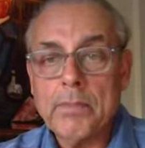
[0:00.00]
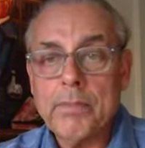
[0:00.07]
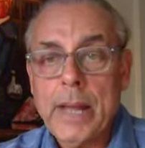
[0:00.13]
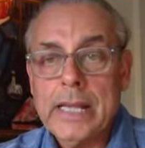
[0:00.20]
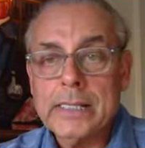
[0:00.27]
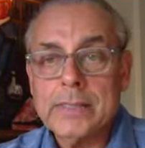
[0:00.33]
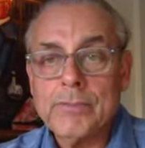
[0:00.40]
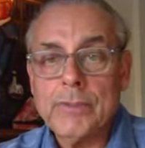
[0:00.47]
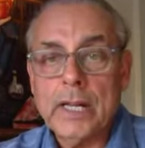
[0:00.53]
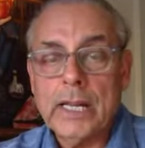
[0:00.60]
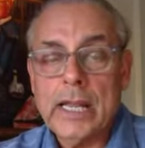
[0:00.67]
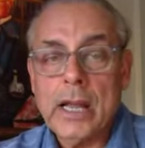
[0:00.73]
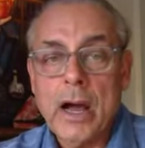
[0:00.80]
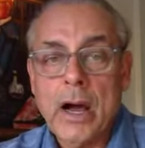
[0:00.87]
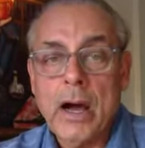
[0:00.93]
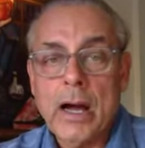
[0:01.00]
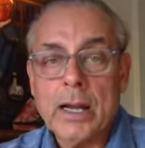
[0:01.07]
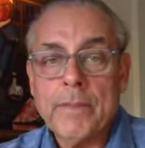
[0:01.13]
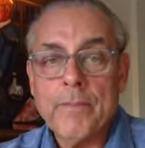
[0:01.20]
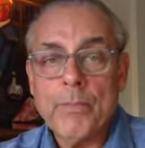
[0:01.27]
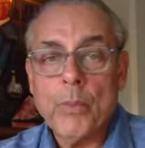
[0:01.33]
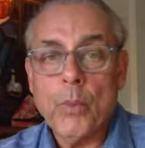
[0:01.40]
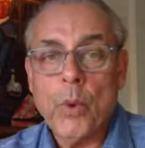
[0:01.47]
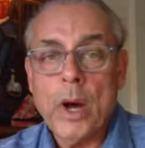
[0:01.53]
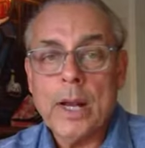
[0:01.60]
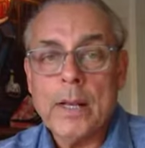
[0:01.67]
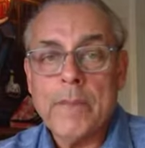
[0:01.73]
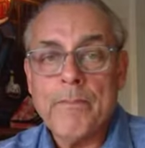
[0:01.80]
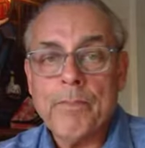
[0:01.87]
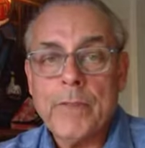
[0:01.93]
based really on
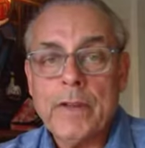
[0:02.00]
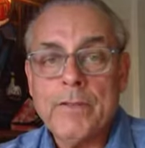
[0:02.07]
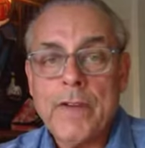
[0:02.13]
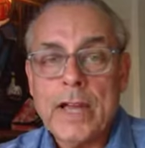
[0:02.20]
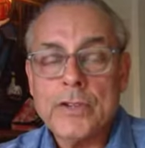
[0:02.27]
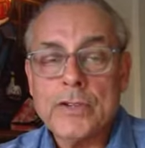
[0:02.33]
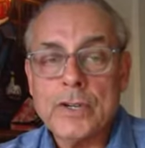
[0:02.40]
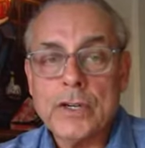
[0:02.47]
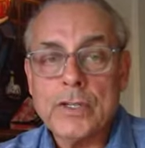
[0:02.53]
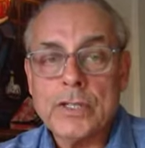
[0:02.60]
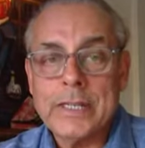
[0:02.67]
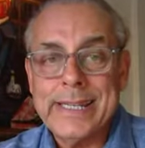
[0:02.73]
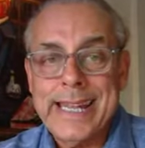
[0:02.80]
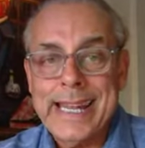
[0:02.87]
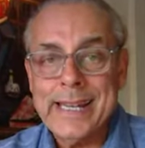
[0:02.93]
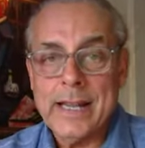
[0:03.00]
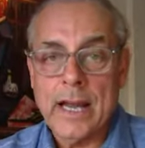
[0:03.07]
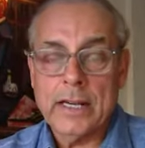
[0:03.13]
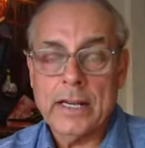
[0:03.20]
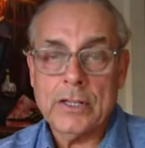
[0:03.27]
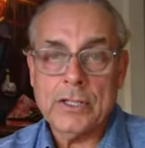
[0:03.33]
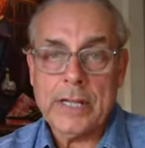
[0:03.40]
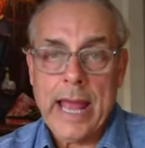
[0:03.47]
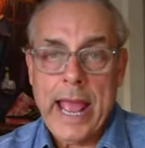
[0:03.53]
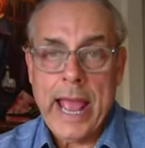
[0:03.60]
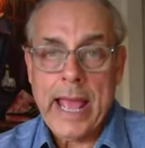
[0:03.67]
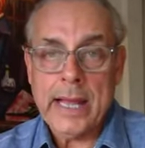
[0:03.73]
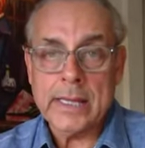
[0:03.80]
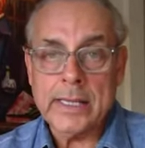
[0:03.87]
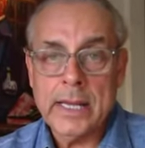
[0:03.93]
what investors didn't
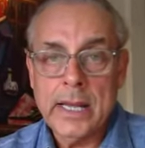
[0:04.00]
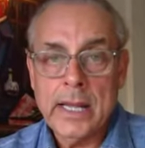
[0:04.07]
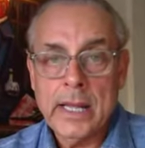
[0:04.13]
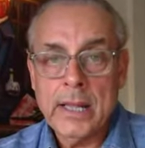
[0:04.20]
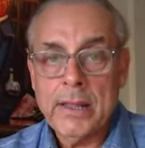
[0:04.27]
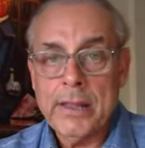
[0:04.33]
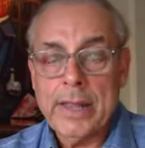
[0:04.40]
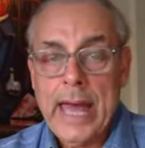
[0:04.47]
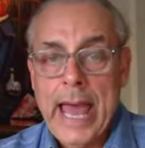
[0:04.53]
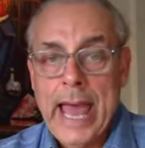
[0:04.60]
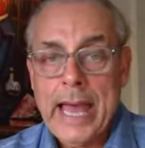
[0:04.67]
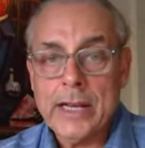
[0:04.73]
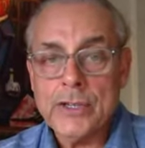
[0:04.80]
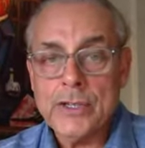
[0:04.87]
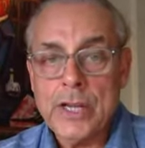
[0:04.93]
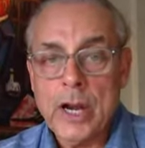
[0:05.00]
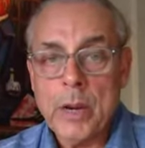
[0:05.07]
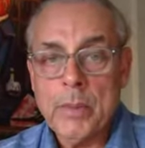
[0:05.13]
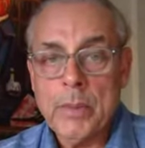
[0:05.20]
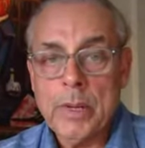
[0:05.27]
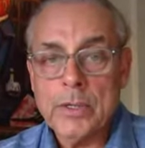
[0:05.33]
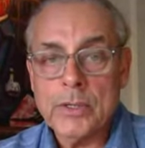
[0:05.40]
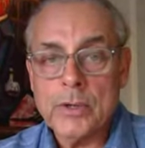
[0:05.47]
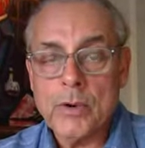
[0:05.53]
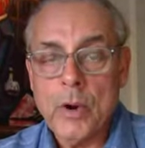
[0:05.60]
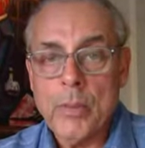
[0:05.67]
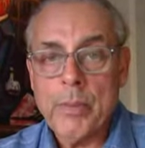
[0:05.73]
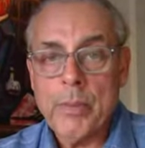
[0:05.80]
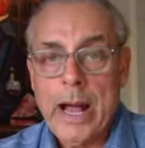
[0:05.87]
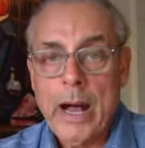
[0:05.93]
understand that Chairman
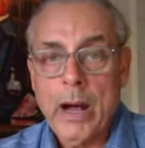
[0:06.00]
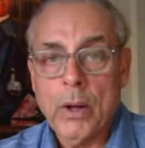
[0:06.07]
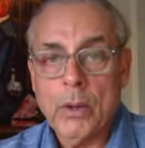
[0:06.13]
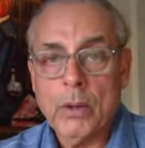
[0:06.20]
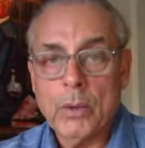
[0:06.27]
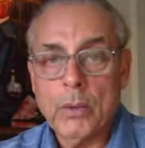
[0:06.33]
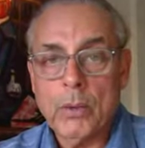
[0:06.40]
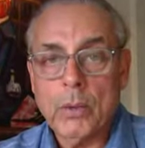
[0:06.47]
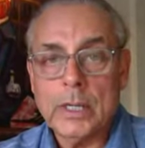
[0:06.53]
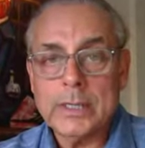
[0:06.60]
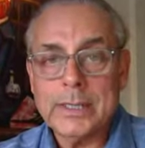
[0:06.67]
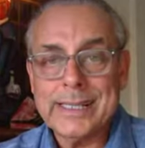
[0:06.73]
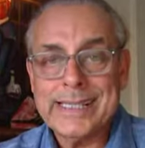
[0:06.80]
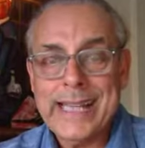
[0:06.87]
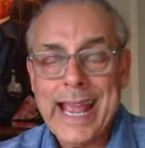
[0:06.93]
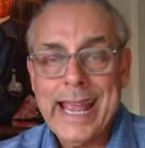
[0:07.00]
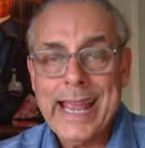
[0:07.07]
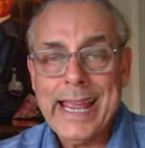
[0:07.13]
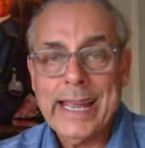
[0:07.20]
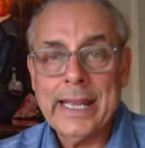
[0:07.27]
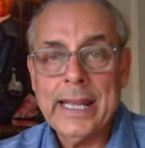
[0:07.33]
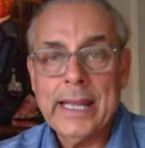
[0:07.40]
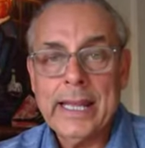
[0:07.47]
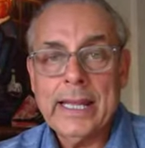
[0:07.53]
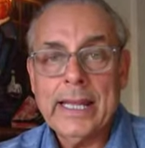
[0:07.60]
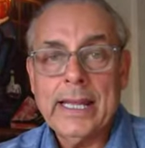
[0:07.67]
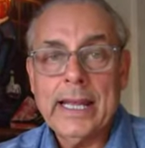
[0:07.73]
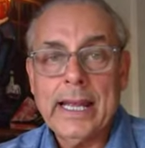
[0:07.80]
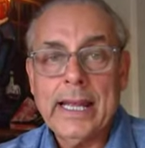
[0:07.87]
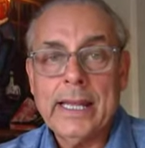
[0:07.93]
Jerome Powell was saying
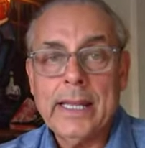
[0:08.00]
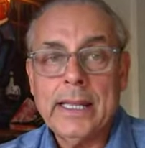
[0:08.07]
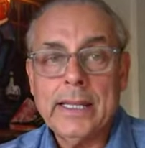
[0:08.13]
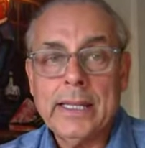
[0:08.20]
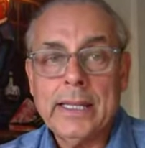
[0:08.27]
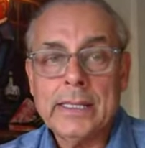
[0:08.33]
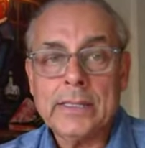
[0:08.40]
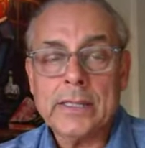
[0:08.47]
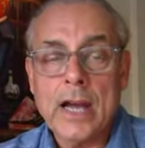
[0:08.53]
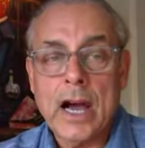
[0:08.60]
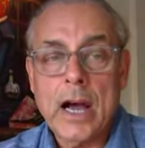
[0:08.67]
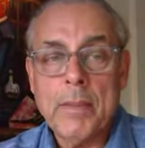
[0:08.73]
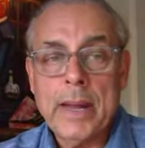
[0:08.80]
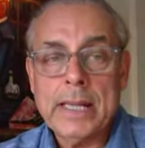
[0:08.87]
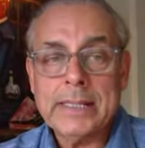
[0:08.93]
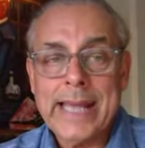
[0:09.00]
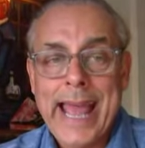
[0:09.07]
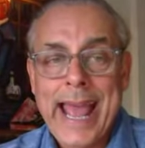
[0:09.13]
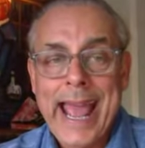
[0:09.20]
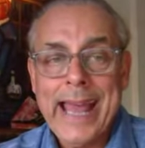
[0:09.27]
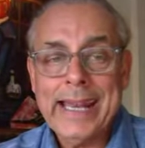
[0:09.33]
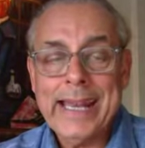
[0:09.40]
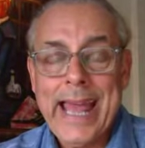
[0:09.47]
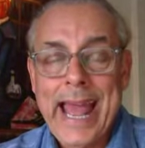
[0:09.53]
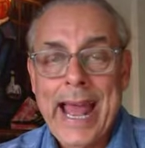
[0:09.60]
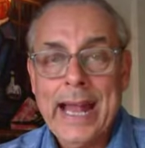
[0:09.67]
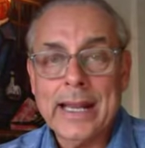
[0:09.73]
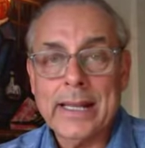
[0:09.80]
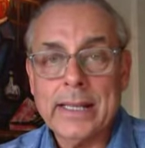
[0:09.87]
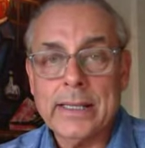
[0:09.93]
in his comments and
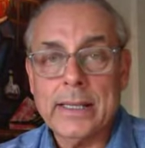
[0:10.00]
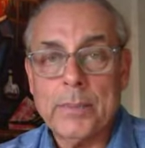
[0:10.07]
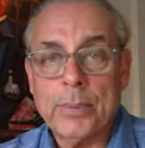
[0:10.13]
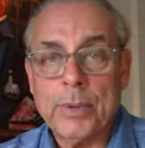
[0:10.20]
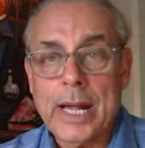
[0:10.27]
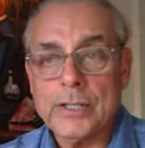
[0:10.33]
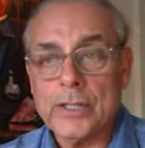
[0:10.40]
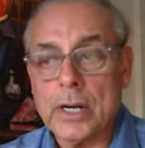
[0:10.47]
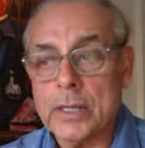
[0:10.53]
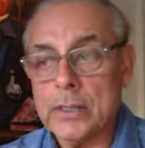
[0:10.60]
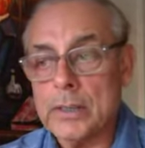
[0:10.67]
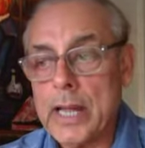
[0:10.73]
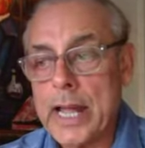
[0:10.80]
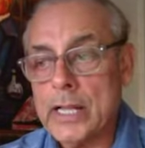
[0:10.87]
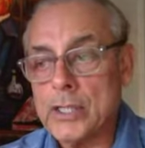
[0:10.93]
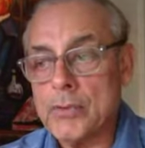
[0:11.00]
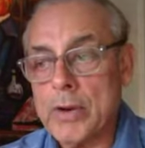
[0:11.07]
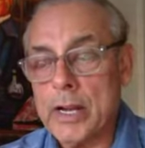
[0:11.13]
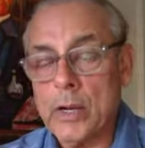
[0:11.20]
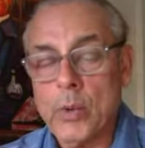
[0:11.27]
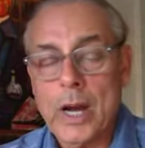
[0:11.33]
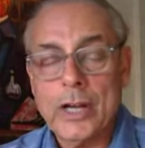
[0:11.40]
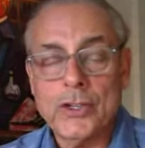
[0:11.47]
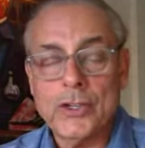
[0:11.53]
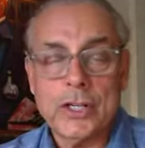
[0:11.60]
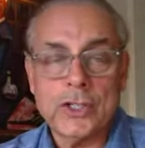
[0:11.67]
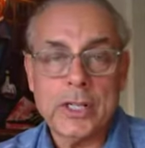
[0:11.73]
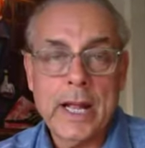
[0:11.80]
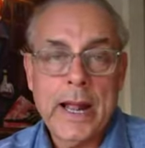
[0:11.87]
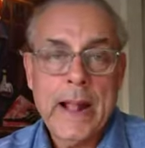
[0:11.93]
at the presser answering
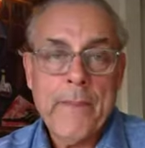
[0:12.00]
questions.